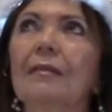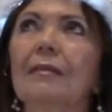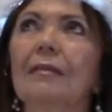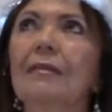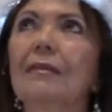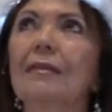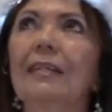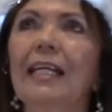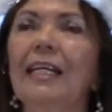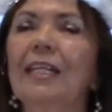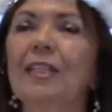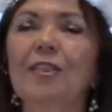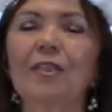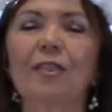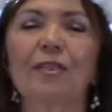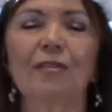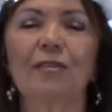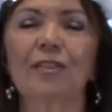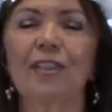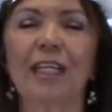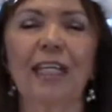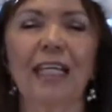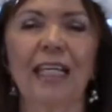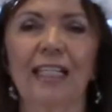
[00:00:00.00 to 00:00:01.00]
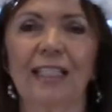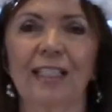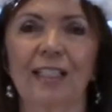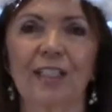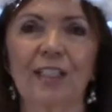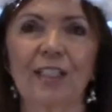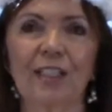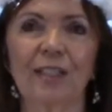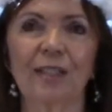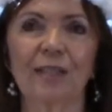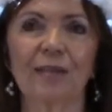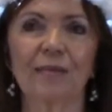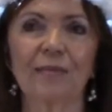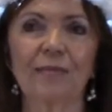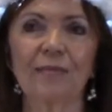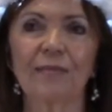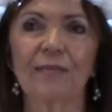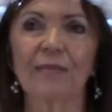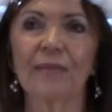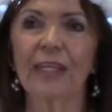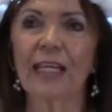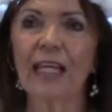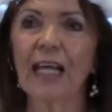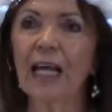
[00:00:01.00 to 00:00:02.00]
nature of change.
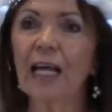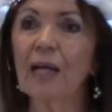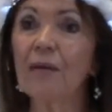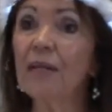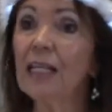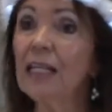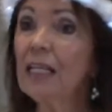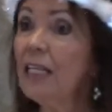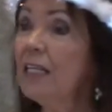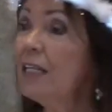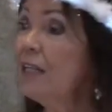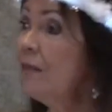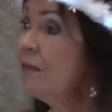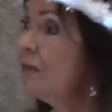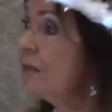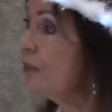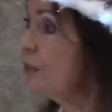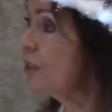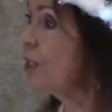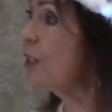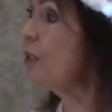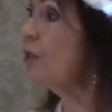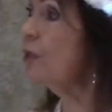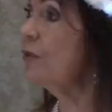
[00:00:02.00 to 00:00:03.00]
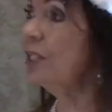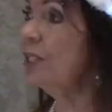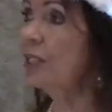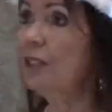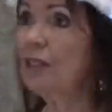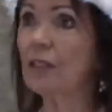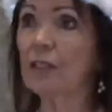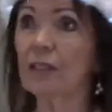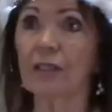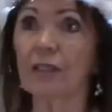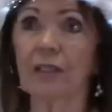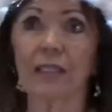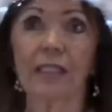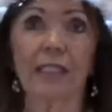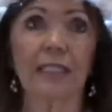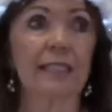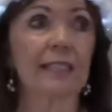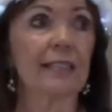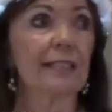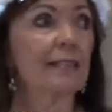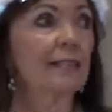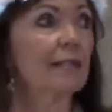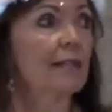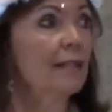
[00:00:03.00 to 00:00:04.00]
I mean, even though there is
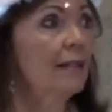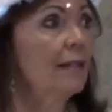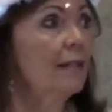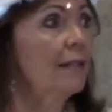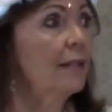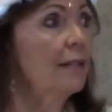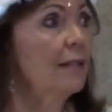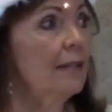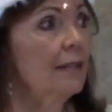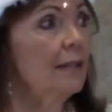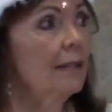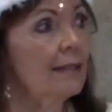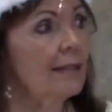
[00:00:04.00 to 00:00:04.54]
still,